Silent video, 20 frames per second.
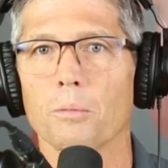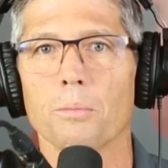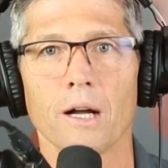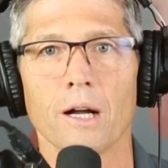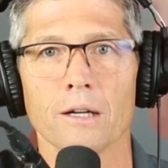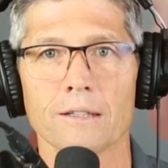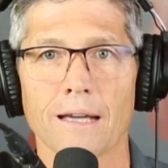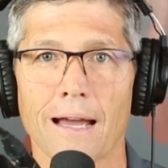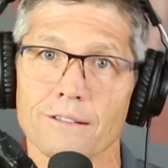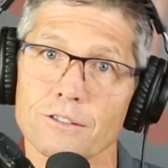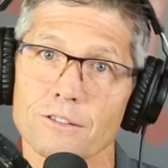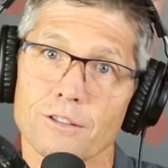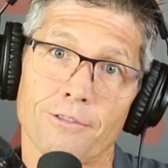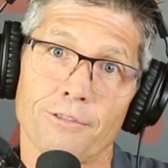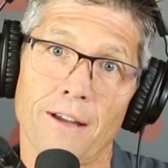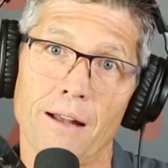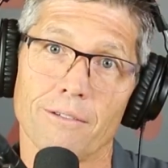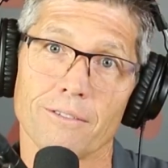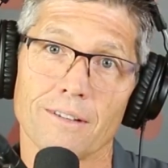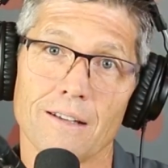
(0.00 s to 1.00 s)
where podcasts are
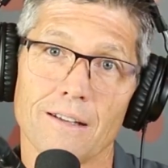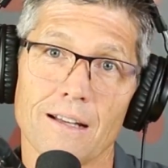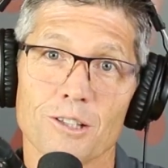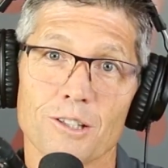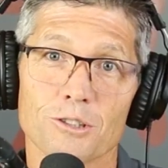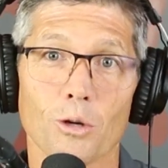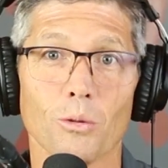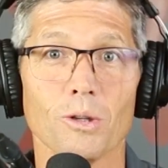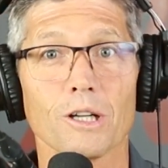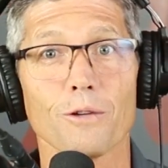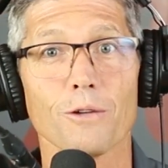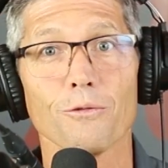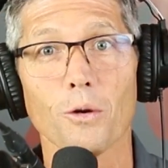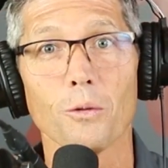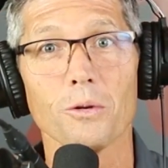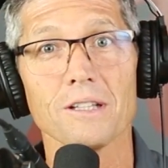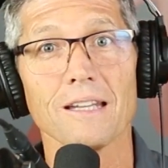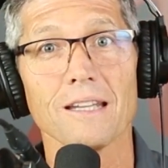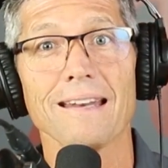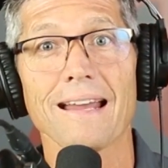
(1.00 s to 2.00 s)
found. So we're looking
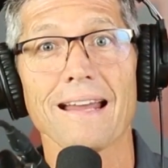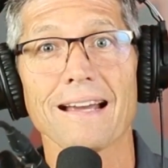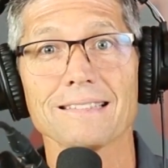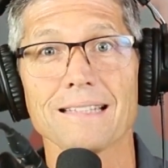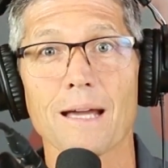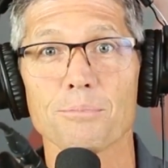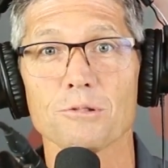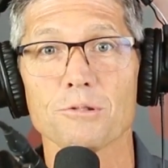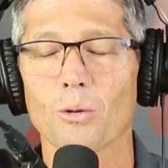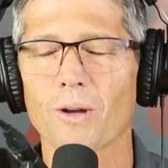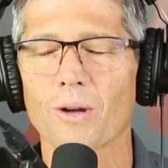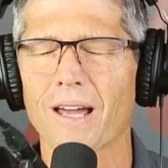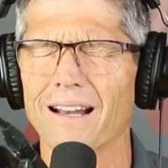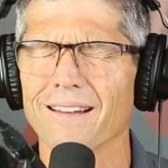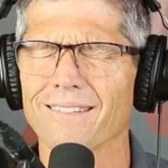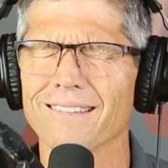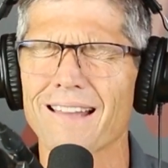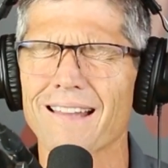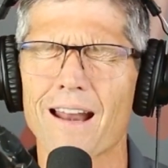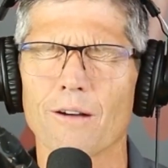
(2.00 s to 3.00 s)
forward to the next episode. We've got
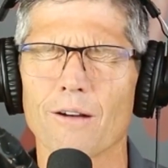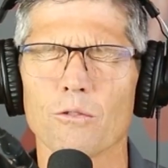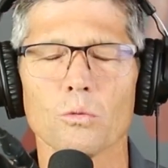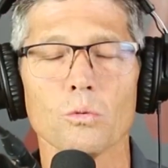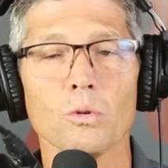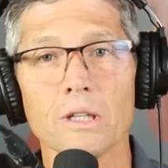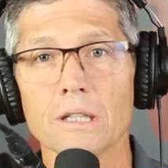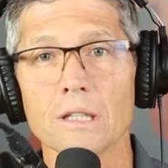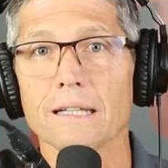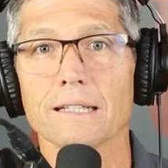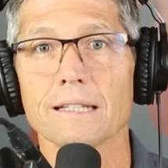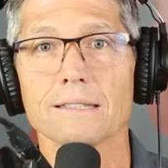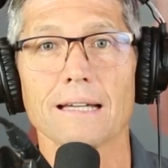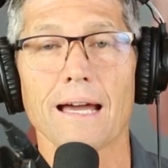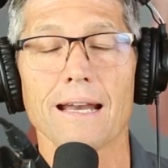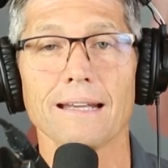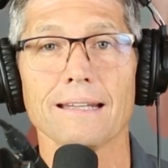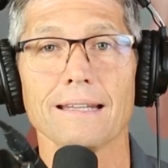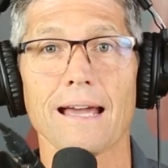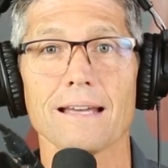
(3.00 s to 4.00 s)
a lot of really
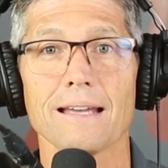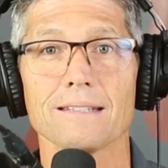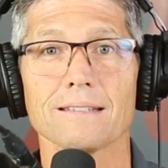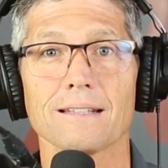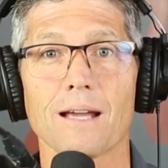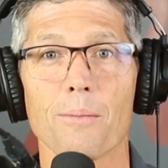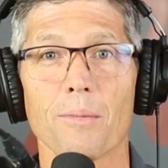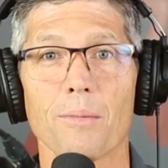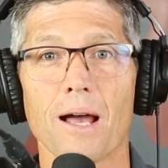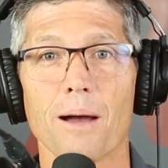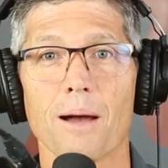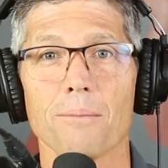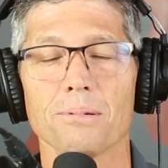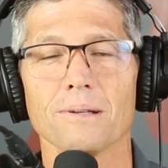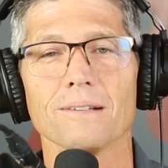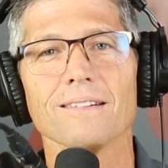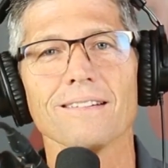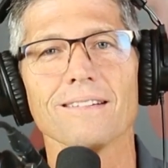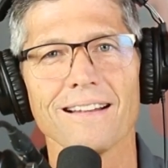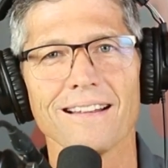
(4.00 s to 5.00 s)
exciting guests coming up.
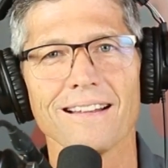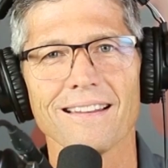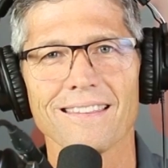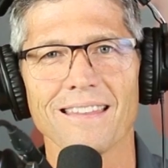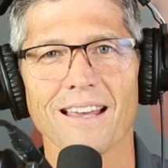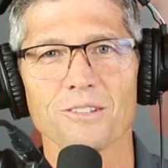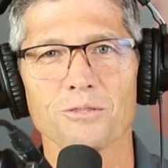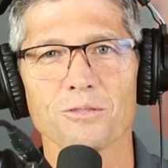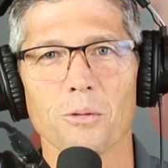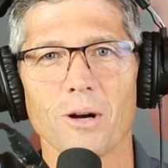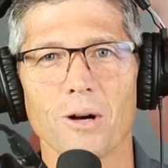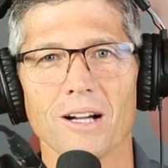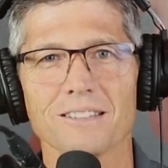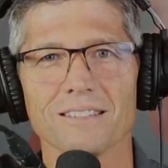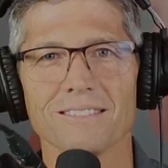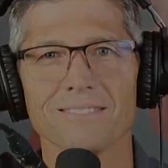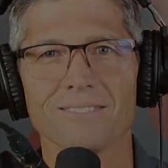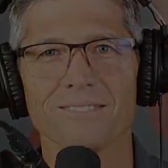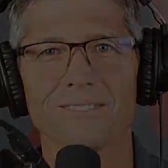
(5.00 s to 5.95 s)
Thanks for watching.